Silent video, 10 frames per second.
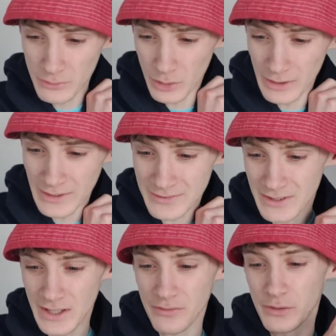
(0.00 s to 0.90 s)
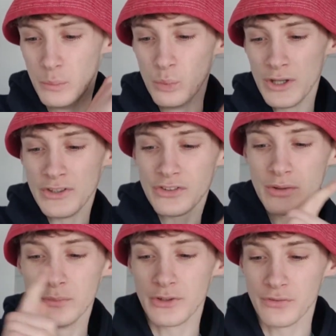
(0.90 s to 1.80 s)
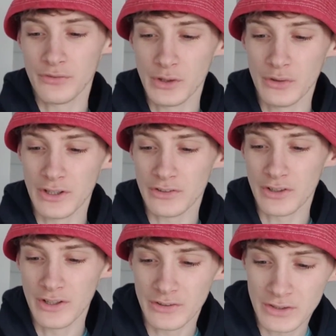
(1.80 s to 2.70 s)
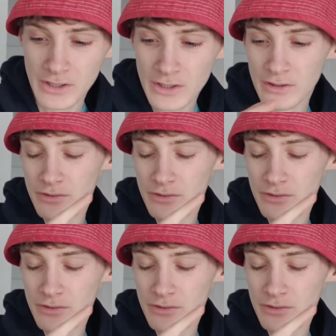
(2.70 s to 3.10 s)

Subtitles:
I've got a list here from wisdom to foolishness,